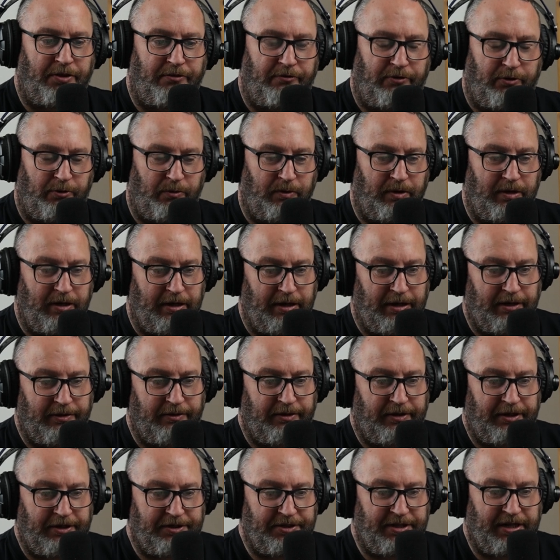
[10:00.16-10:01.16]
through
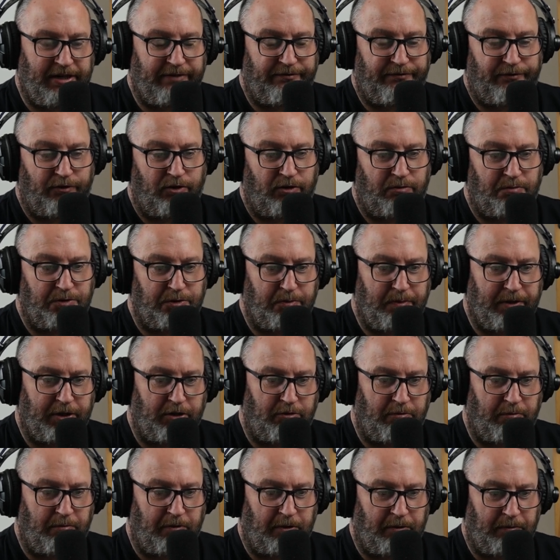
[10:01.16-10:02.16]
and internet forums was
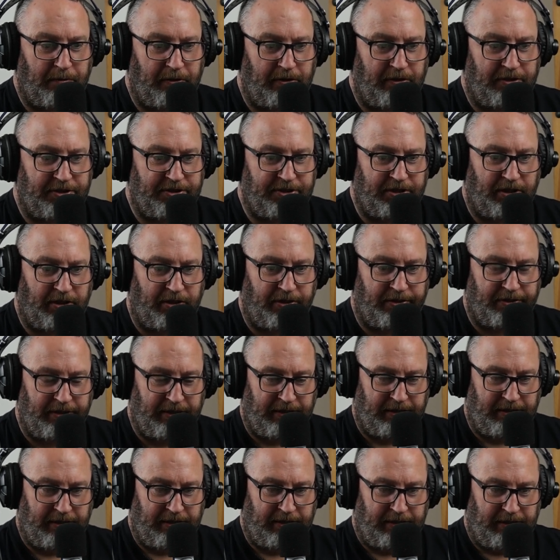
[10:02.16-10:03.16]
becoming popular, I started
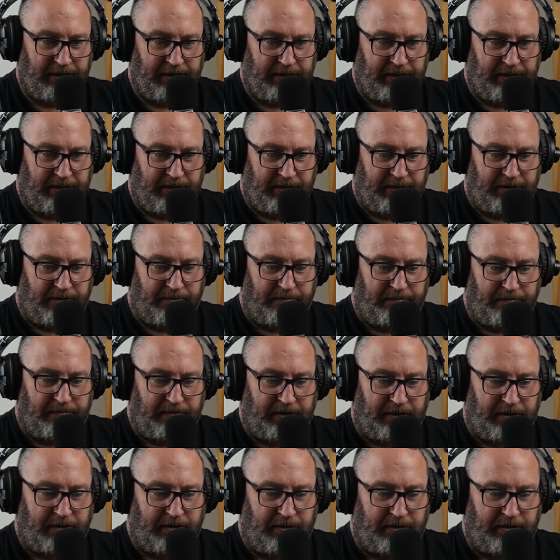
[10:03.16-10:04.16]

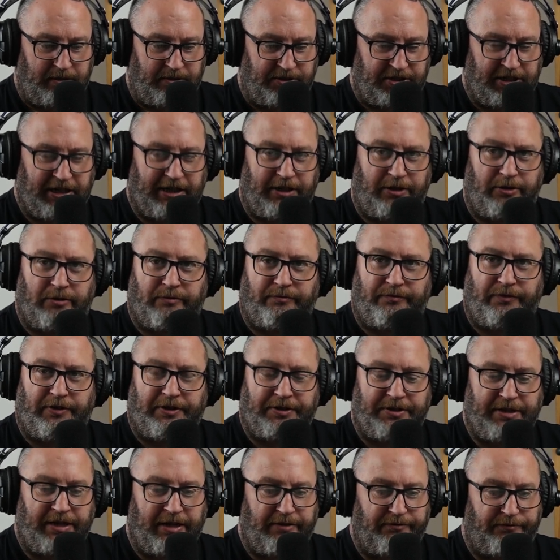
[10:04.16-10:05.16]
signing up for
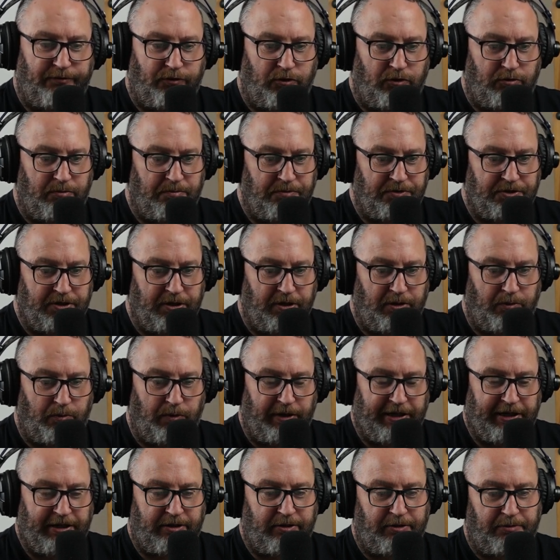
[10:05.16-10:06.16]
internet forums
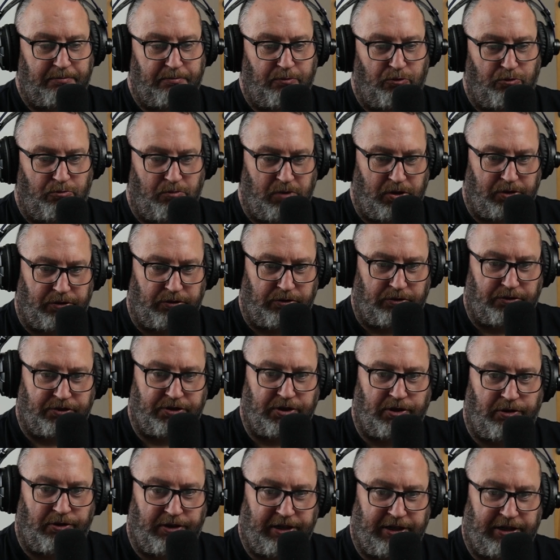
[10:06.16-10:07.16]
where you could book
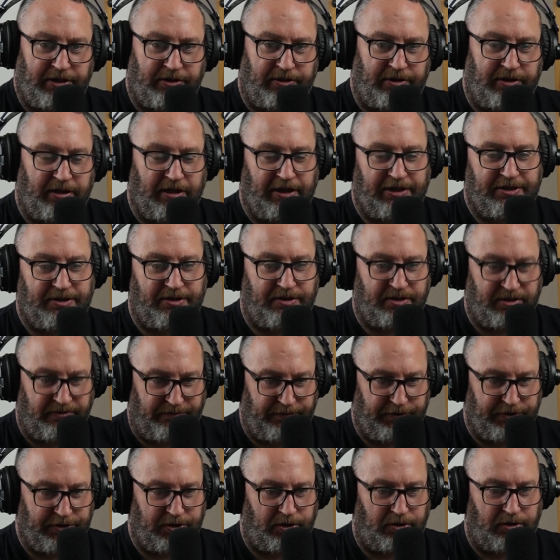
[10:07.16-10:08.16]
models or you could listen to
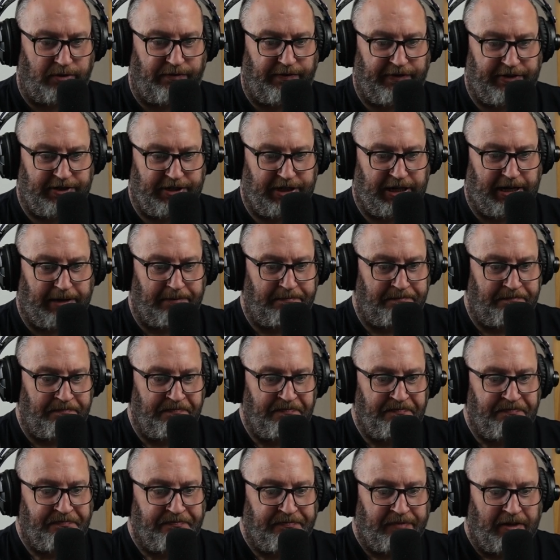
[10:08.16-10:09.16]
photography chat.
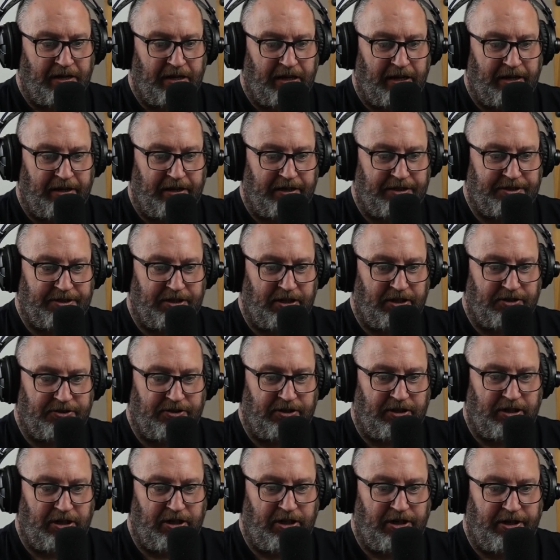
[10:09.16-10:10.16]
And I
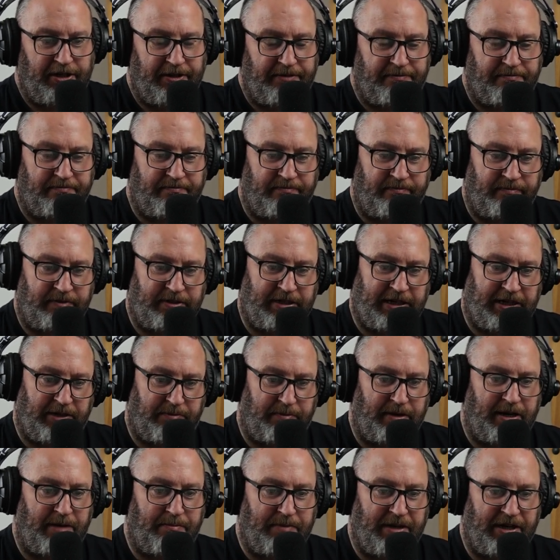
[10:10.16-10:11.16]
started learning kind
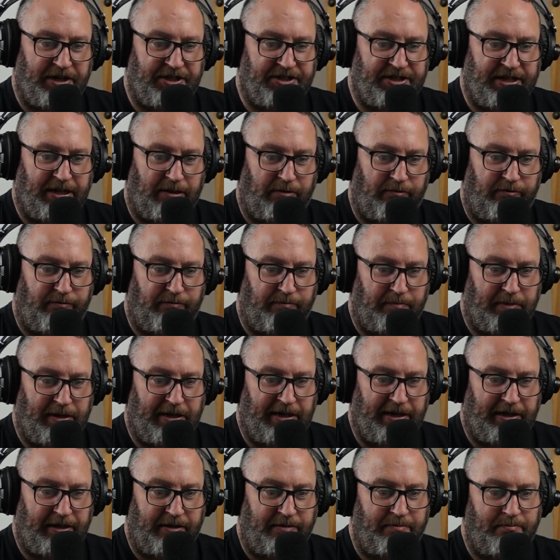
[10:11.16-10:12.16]
of by myself,
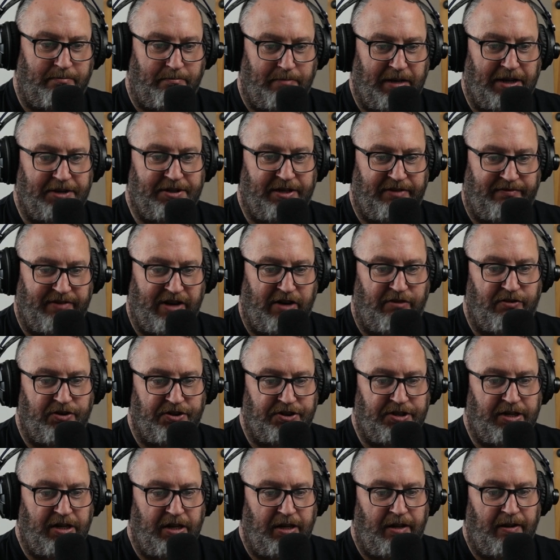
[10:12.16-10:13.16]
by massive
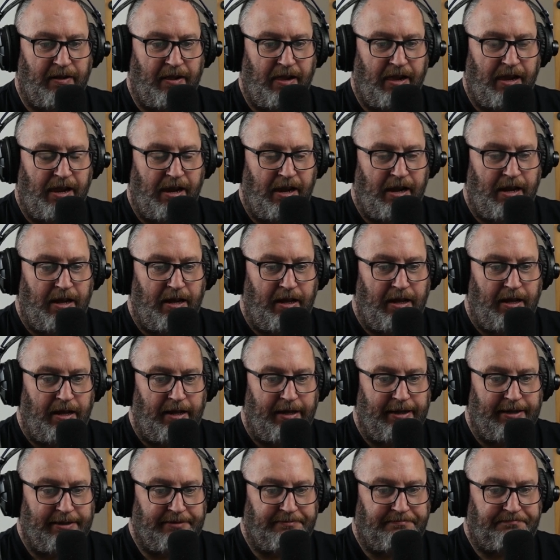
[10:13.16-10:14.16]
errors,
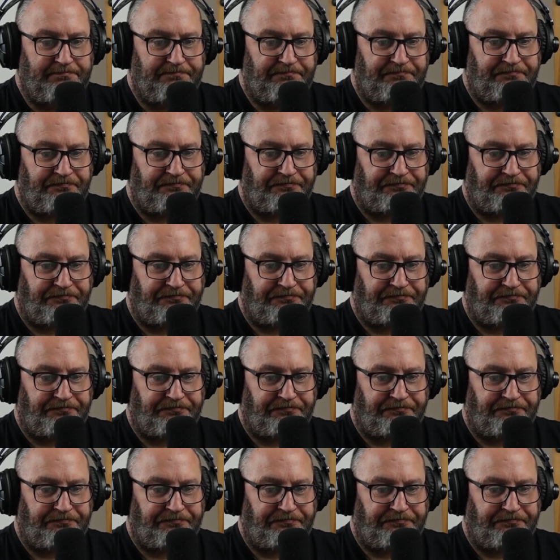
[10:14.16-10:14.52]
but